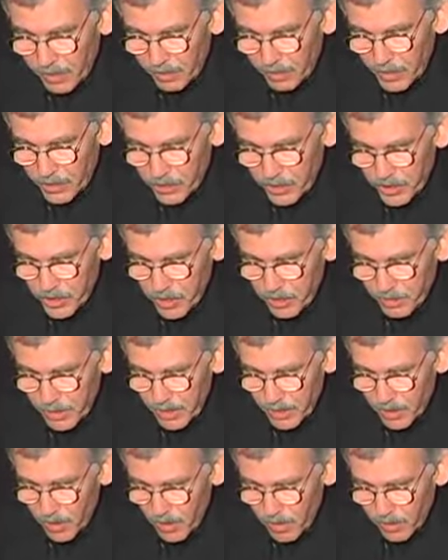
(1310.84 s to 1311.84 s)
Patricia
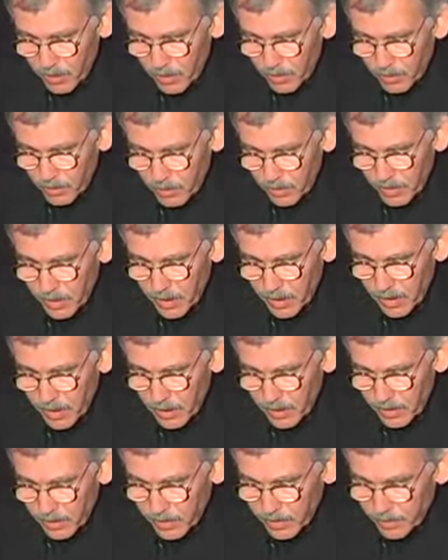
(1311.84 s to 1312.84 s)
McDonald
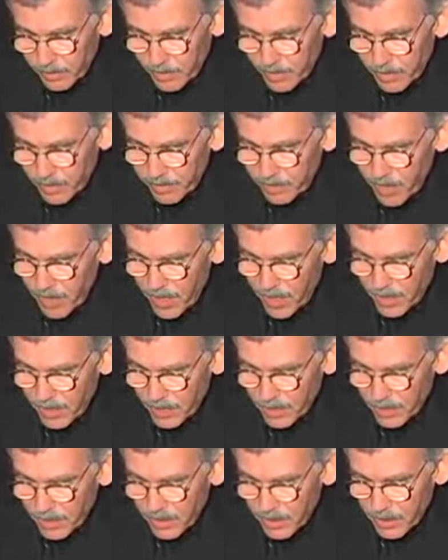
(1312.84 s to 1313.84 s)

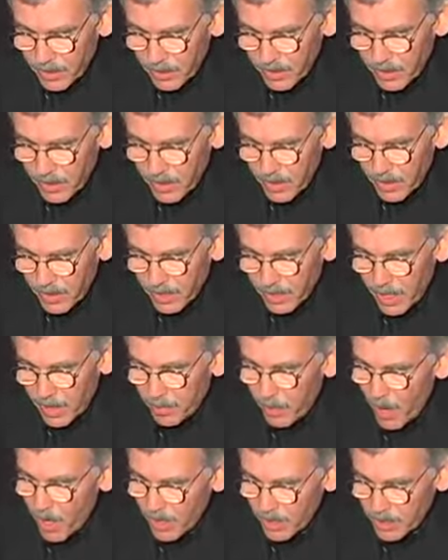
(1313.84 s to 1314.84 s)
defines
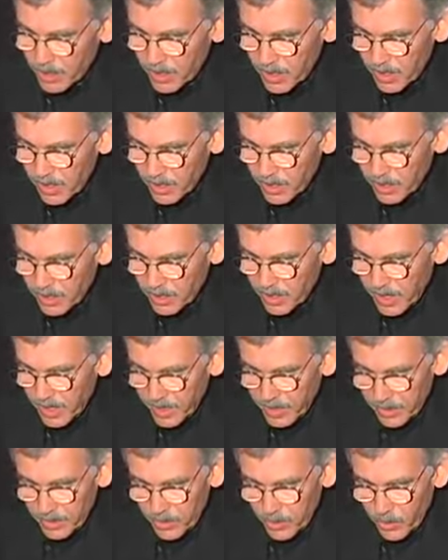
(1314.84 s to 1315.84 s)
typologizing
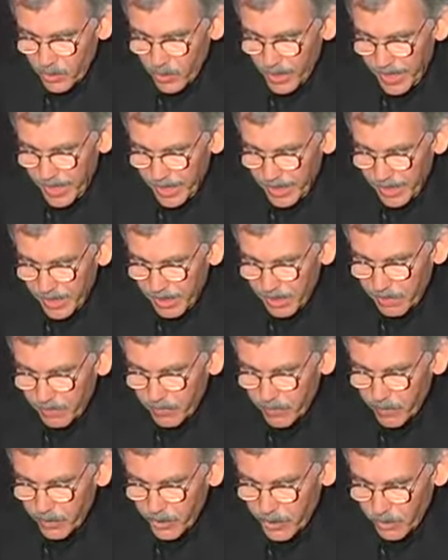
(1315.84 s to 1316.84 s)
as creating a
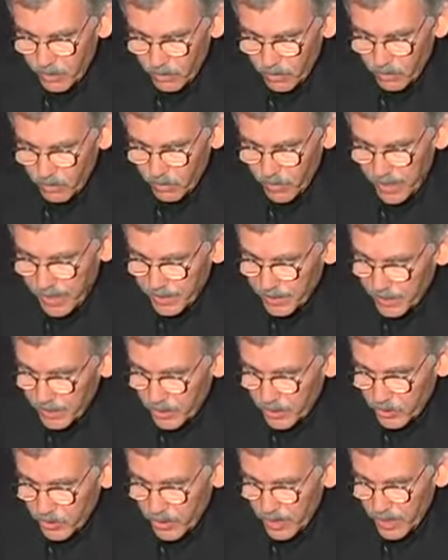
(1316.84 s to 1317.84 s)
virtual
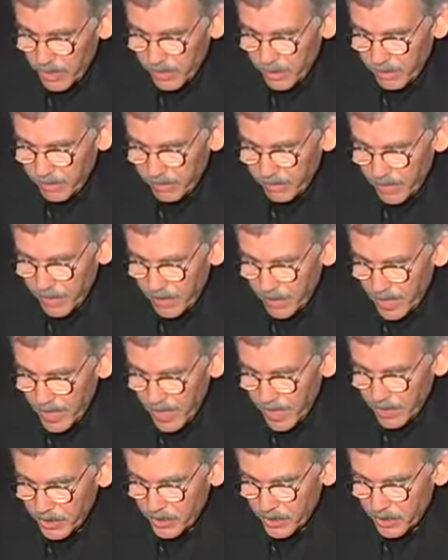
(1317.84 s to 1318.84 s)
registry of
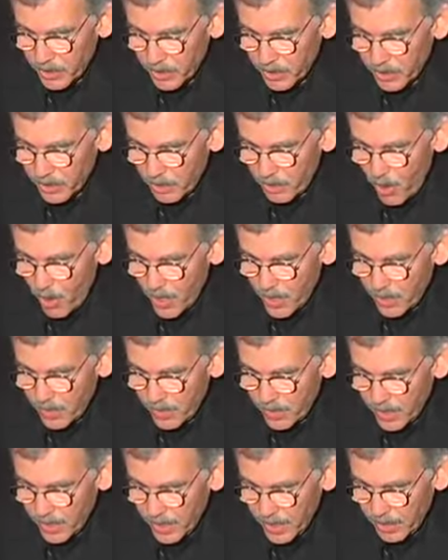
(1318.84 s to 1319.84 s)
variation upon a
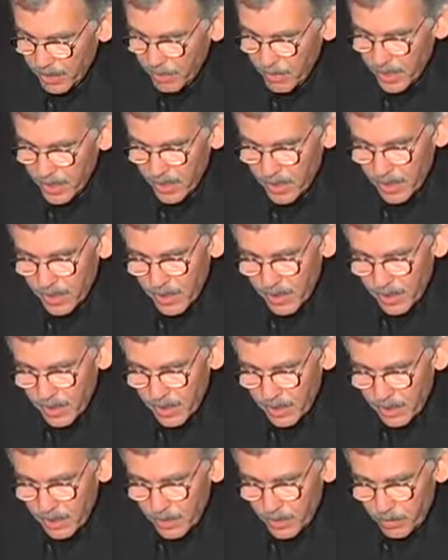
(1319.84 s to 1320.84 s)
theme
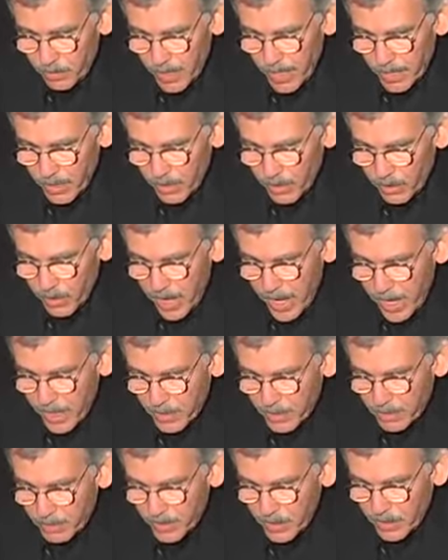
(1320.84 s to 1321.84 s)
to better
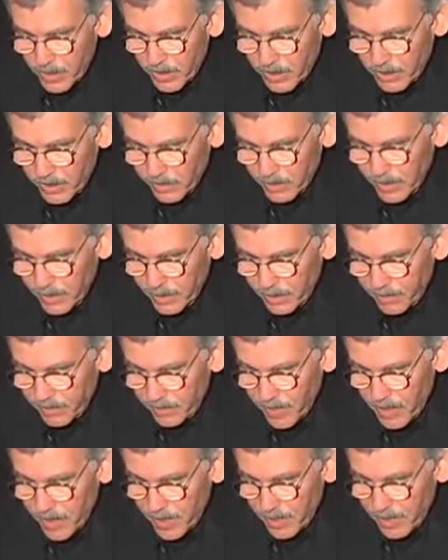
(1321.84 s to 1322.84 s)
grasp a clearly
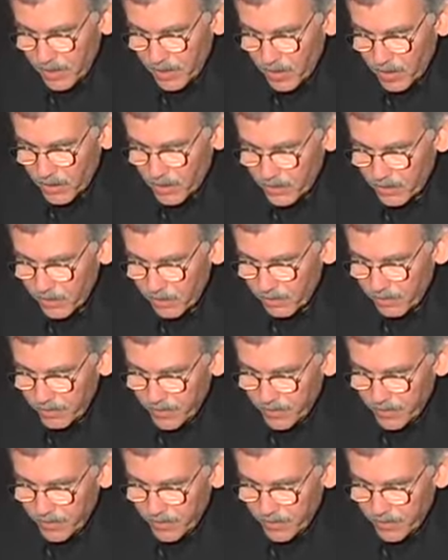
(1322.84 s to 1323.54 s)
defined cultural